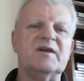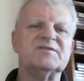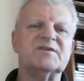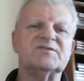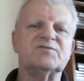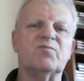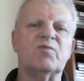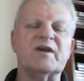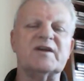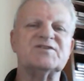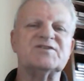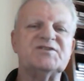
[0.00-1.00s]
It says, to what
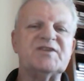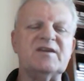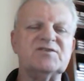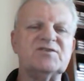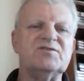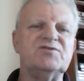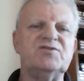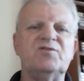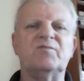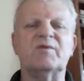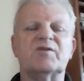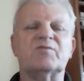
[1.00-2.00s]
extent do
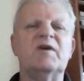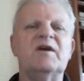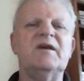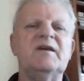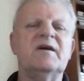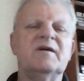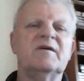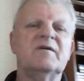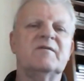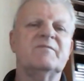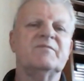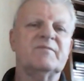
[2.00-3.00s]
you agree
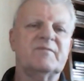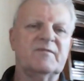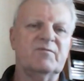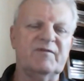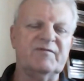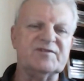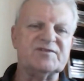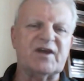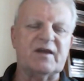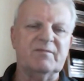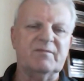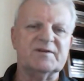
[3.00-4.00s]
with the
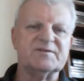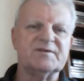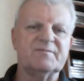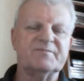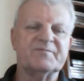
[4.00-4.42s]
statement?